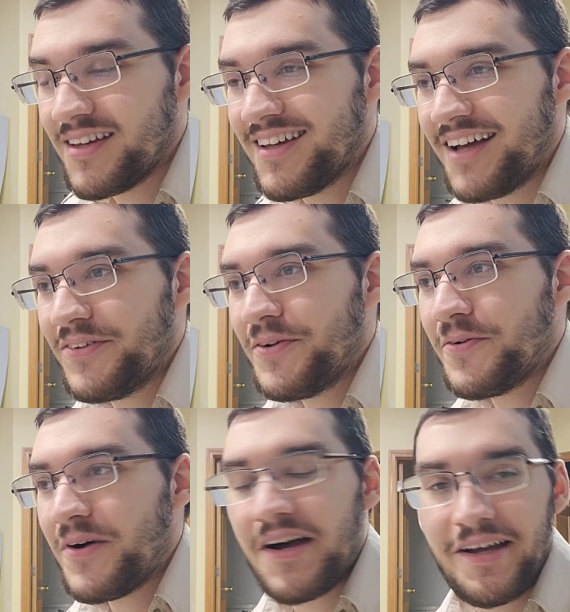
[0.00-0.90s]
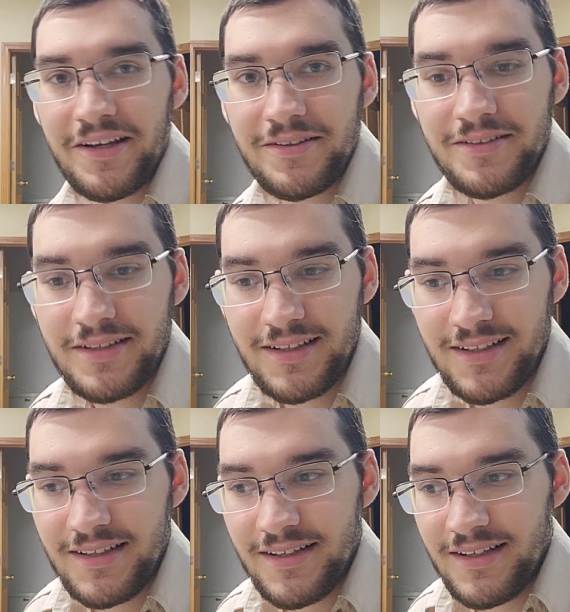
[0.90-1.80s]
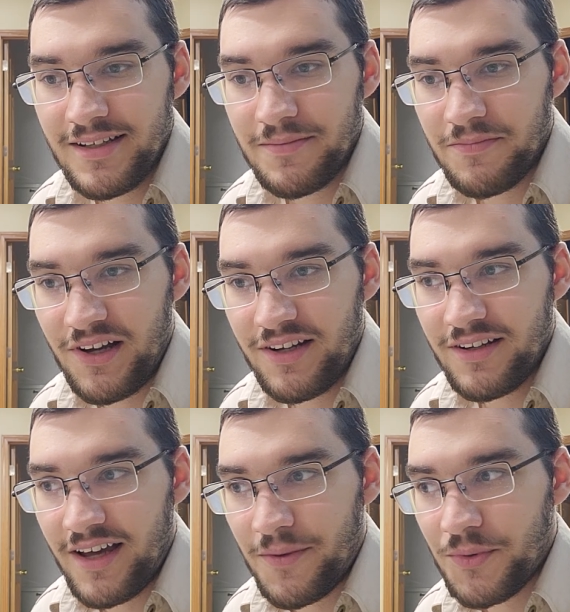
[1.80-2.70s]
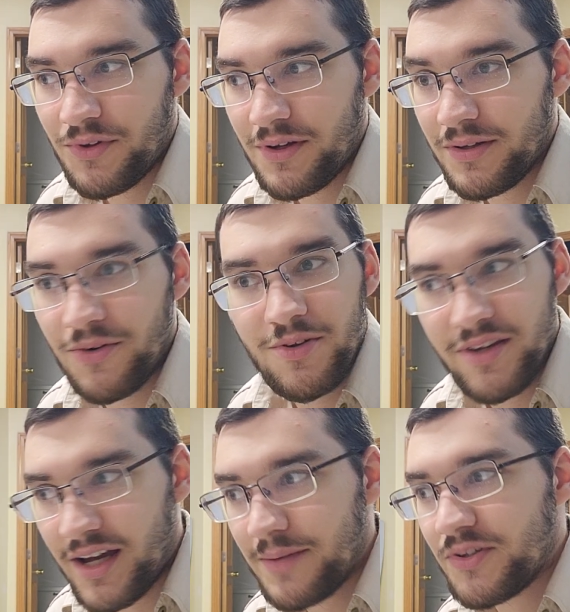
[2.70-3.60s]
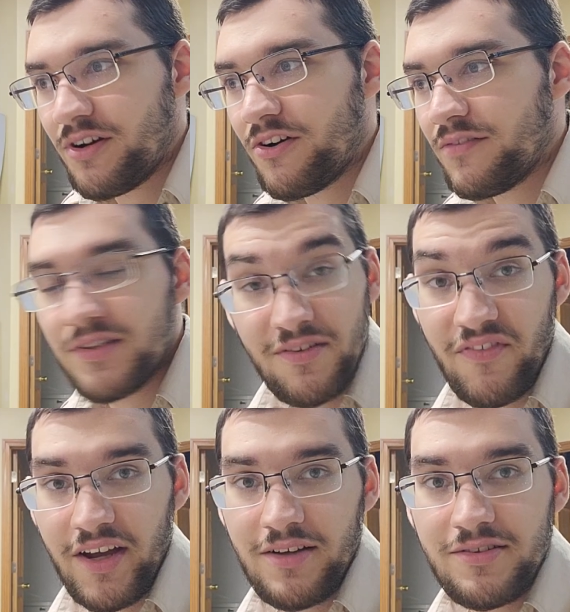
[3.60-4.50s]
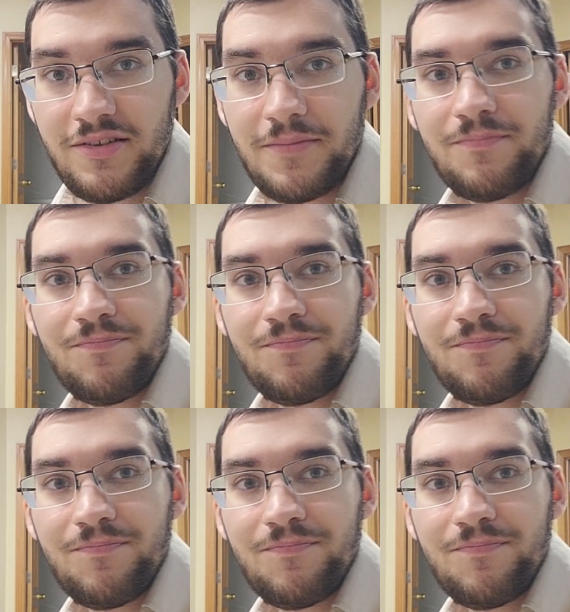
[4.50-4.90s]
I don't know why, but the only thing I'm sure of is the fans.